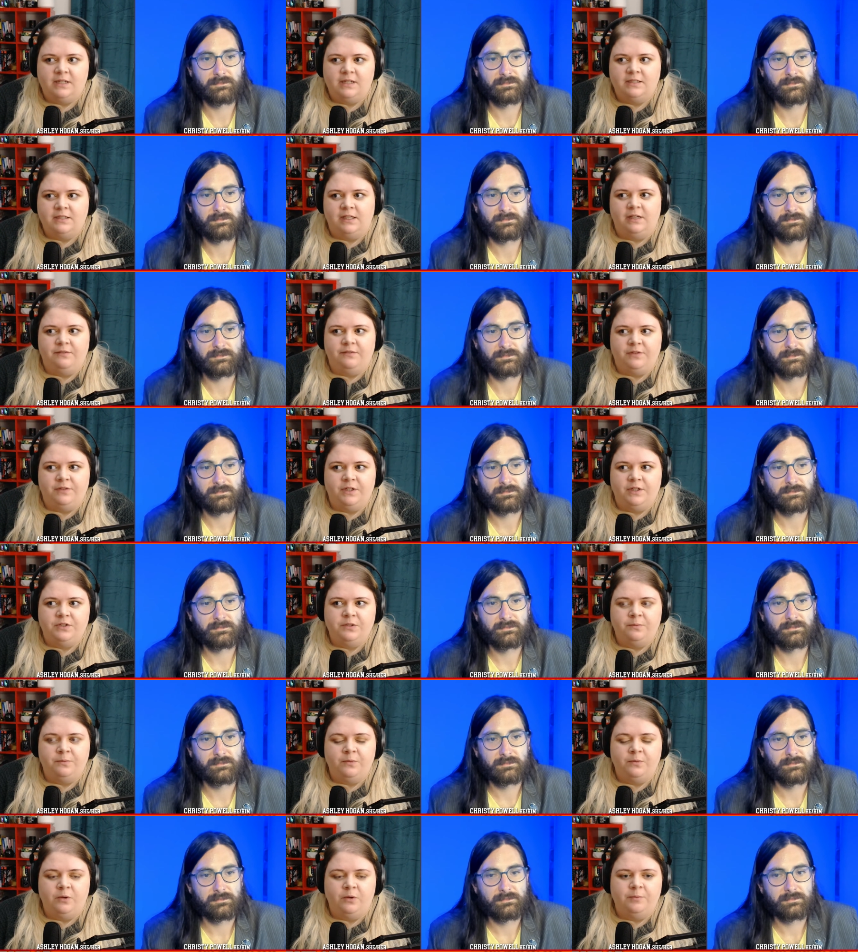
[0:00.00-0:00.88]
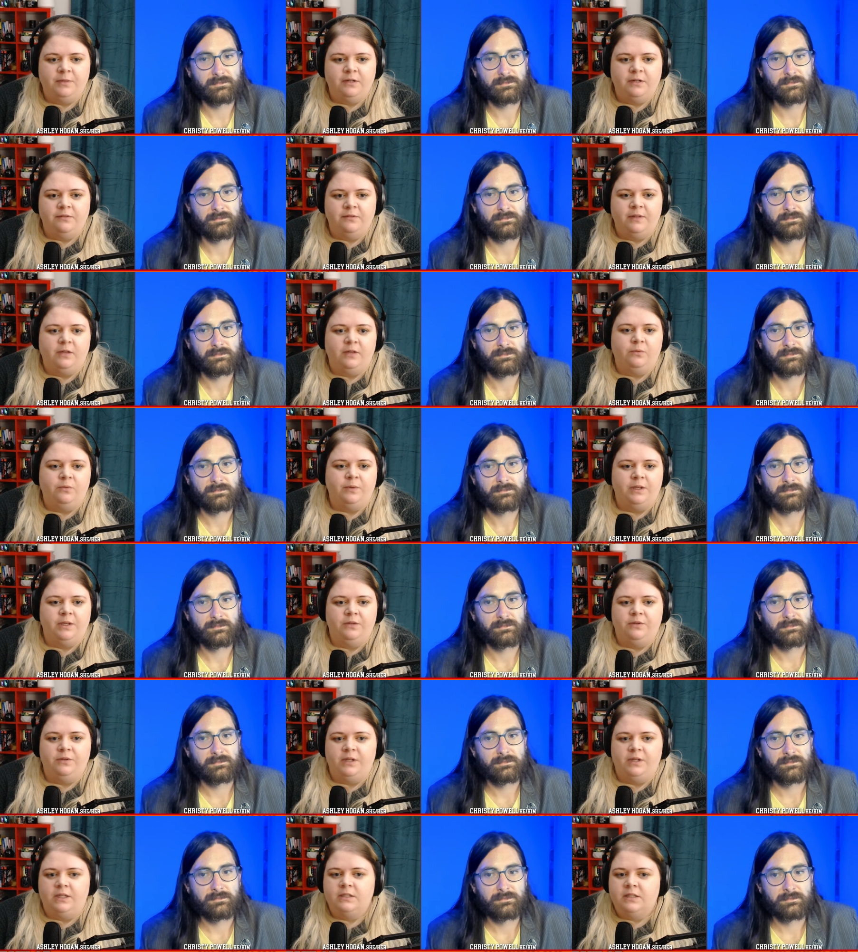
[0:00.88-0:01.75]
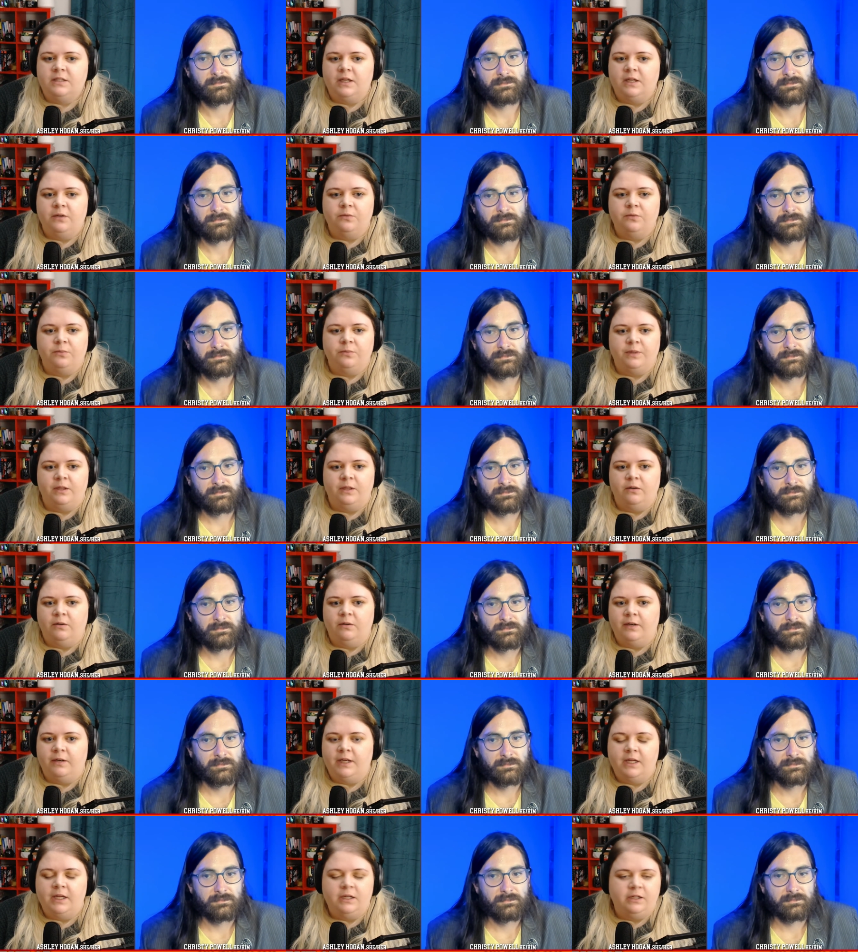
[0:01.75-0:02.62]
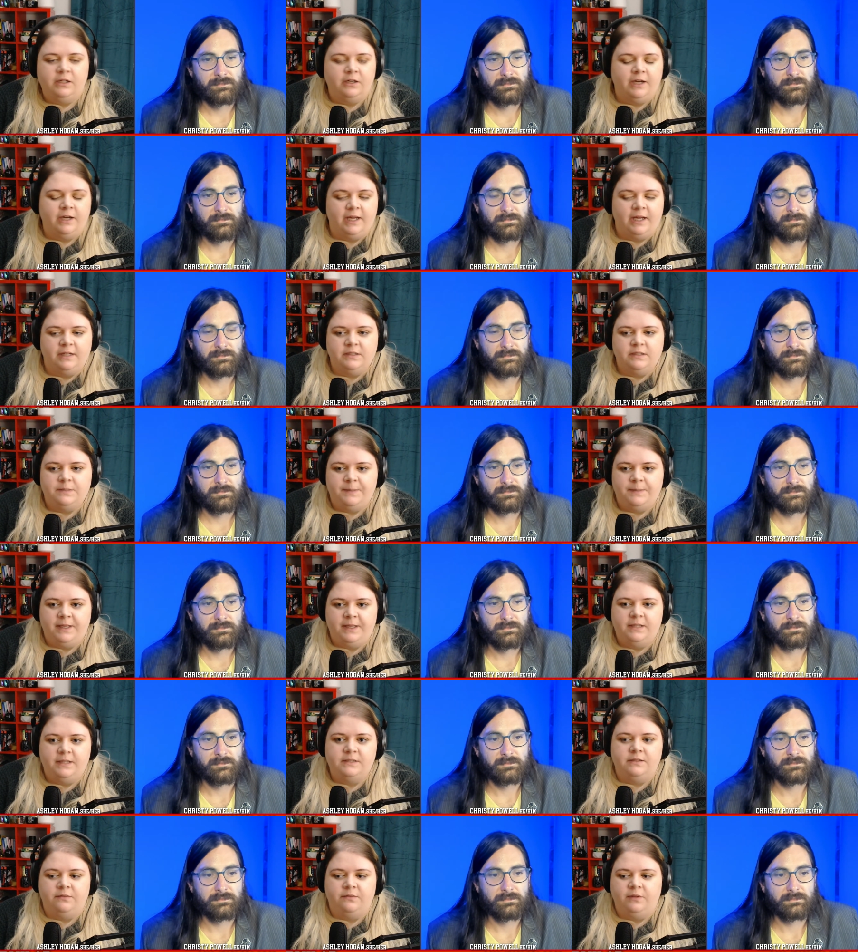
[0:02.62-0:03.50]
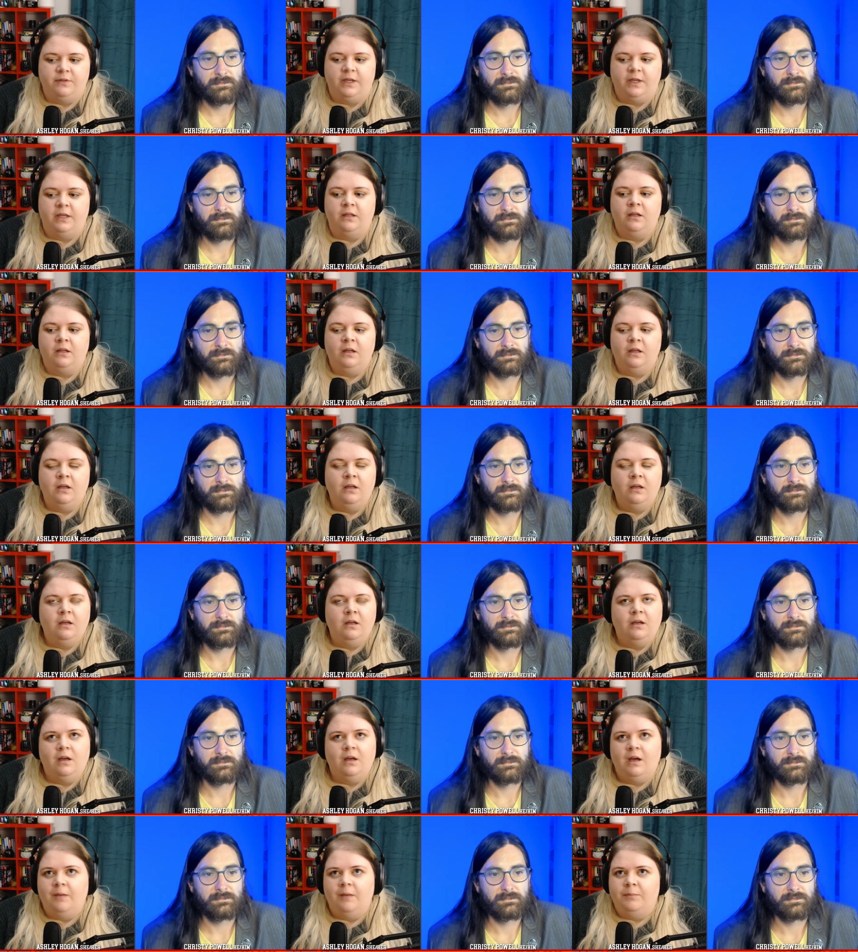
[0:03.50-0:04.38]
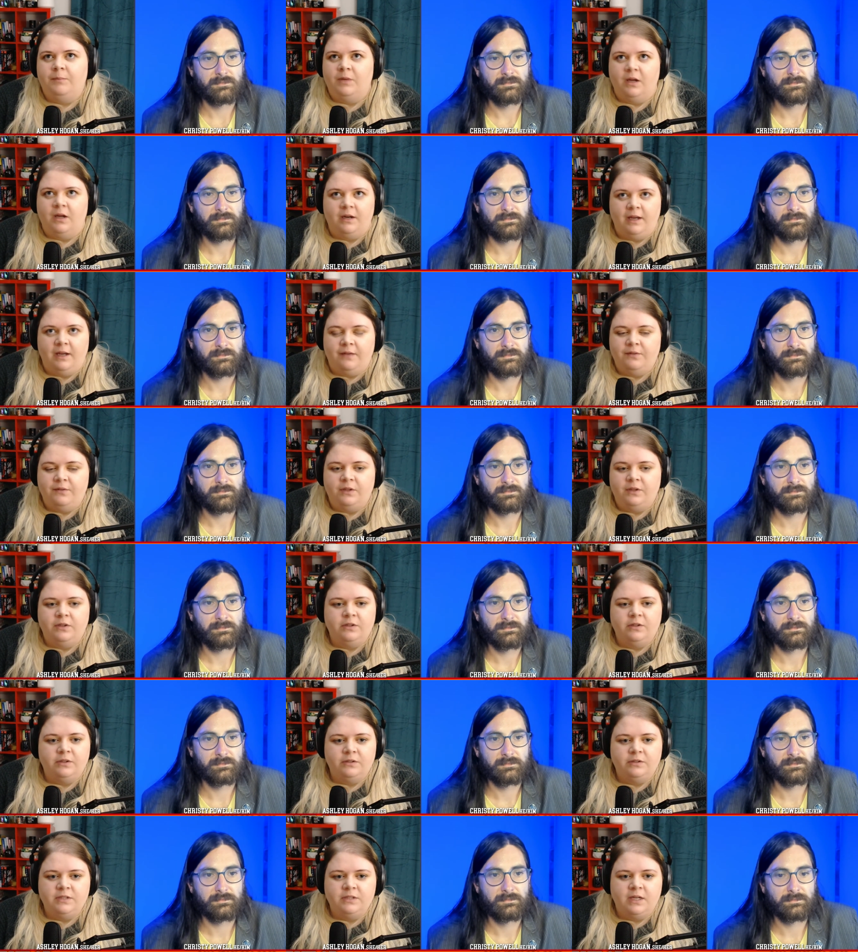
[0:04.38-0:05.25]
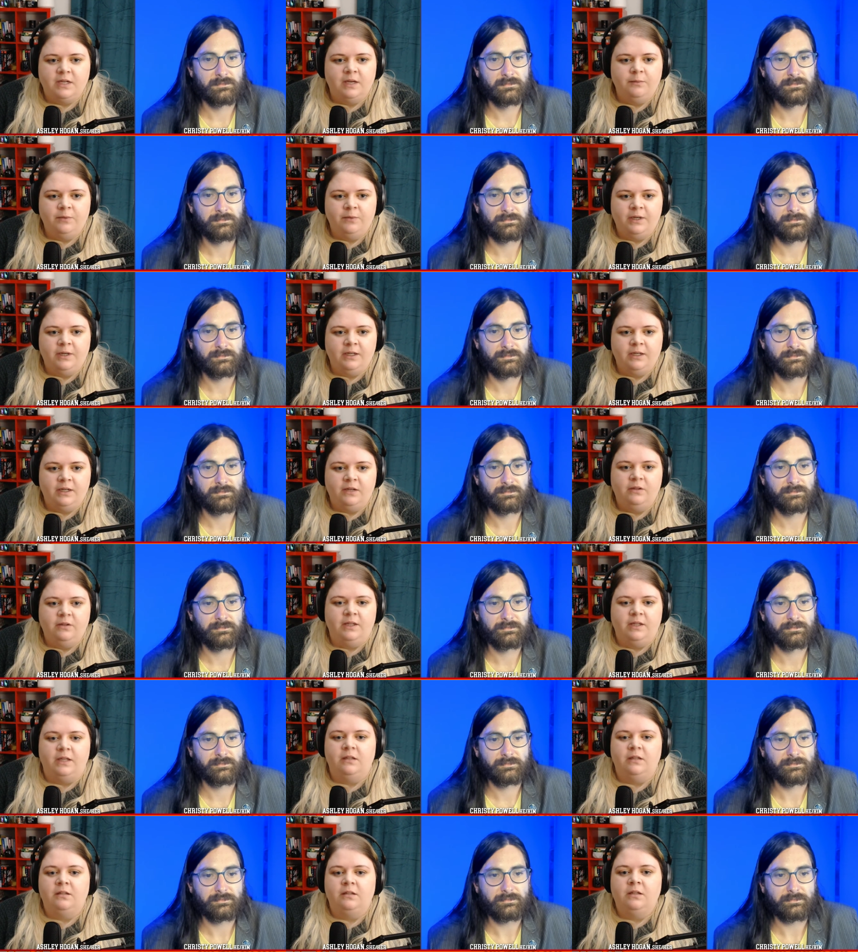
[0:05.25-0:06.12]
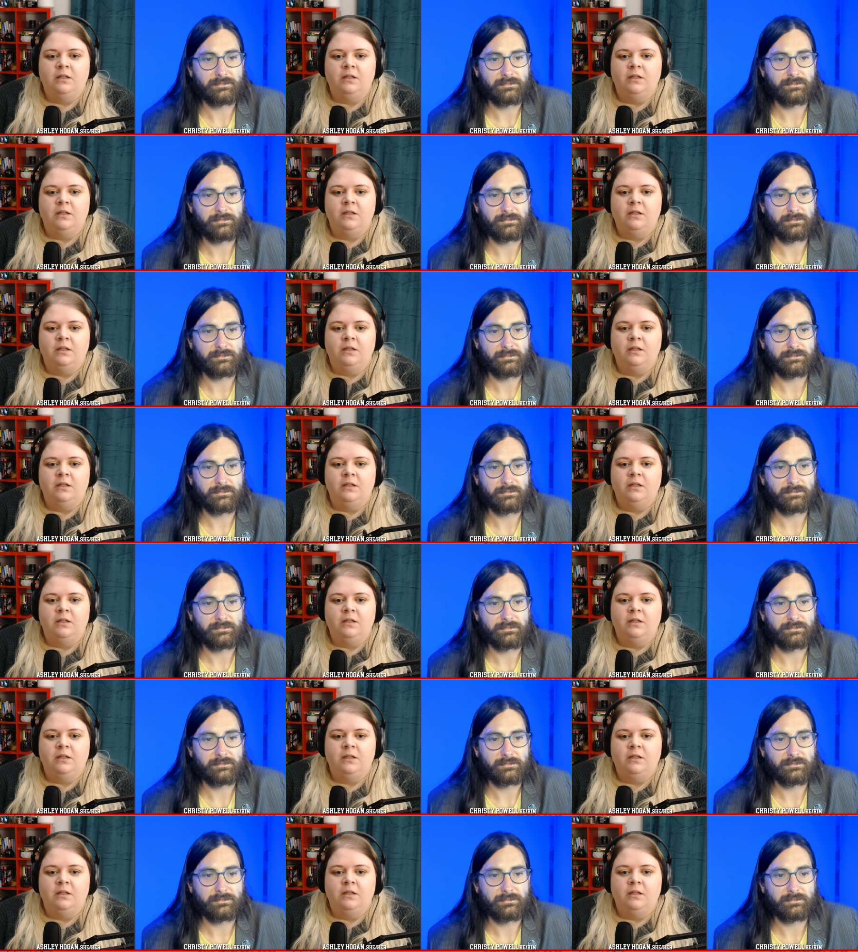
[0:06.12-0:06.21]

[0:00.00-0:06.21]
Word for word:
Speaker 1: Like if there's a moment of like where you need to like reorient your headspace of like, I'm not having a good time right now. Like,